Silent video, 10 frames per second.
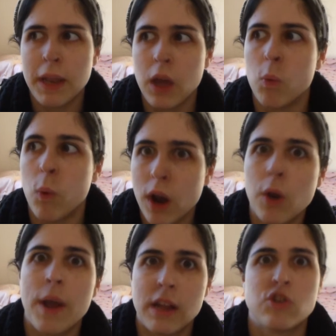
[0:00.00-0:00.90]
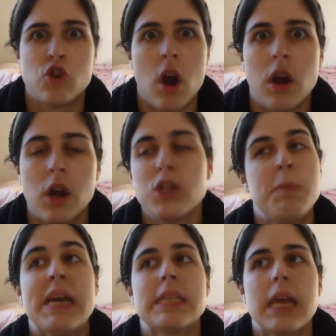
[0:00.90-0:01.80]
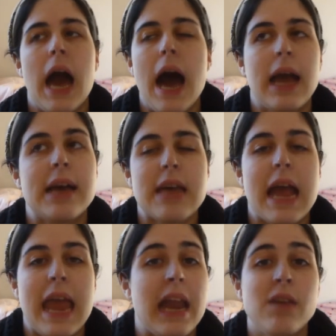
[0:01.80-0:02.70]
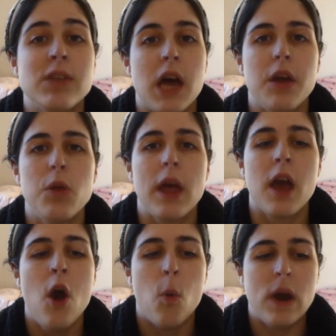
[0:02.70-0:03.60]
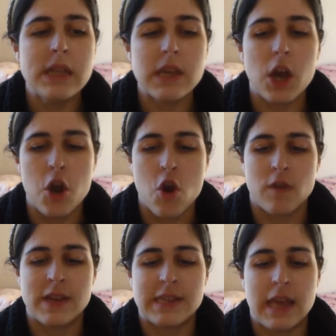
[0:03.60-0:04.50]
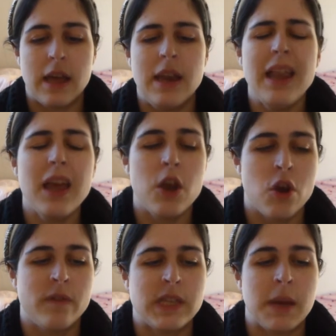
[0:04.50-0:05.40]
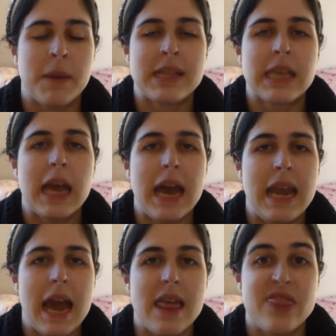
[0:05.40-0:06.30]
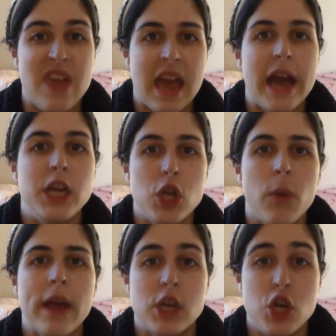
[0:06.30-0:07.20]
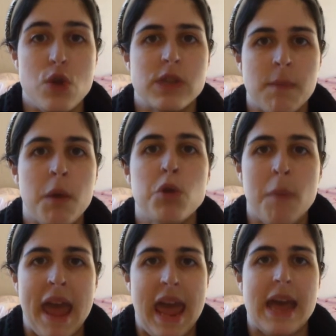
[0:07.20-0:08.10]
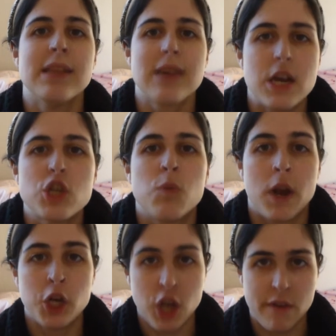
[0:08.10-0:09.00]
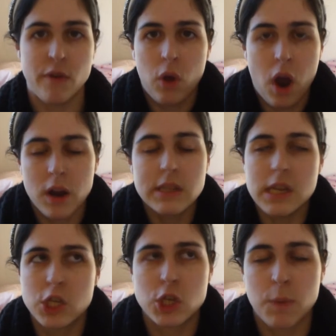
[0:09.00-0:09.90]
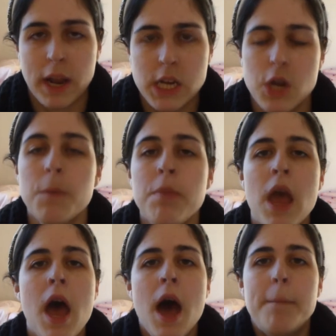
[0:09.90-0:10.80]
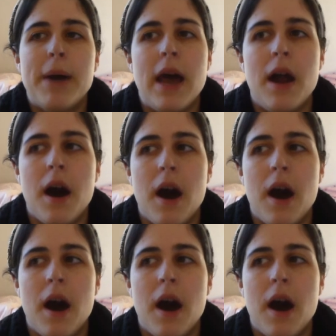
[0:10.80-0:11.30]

but like where do I get to draw cards? Because like, guys, I can't even tell you, like, one, it's like a nervous thing, not like a nervous thing, but it's like a thing I do, like to do something with my hands. I just want to shuffle cards. It's just what I do. But